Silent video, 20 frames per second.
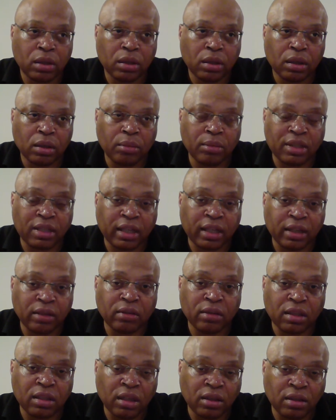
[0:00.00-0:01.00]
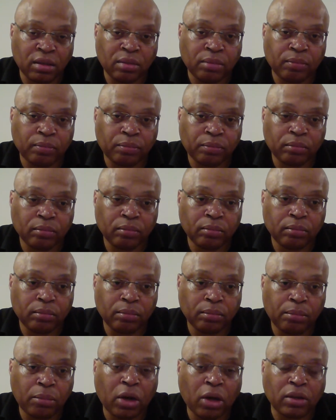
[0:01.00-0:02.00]
Gildersleeve's
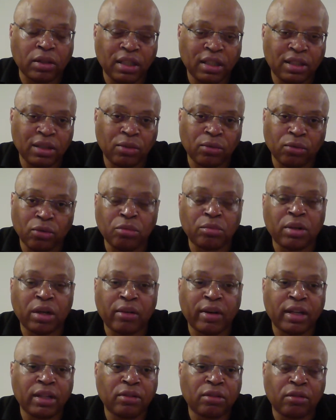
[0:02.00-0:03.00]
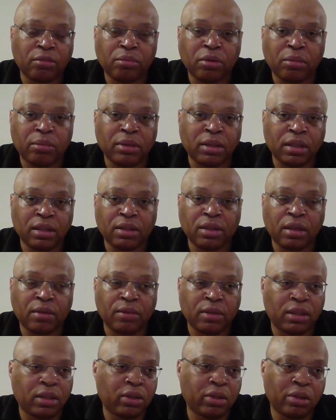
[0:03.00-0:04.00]
boss. He's a group director of property
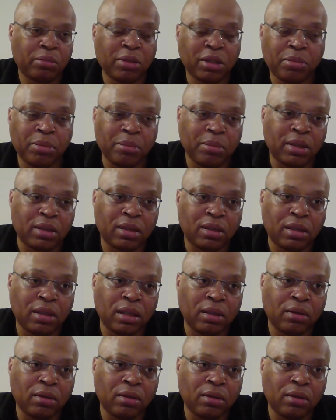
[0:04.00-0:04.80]
services, so it must be Mr.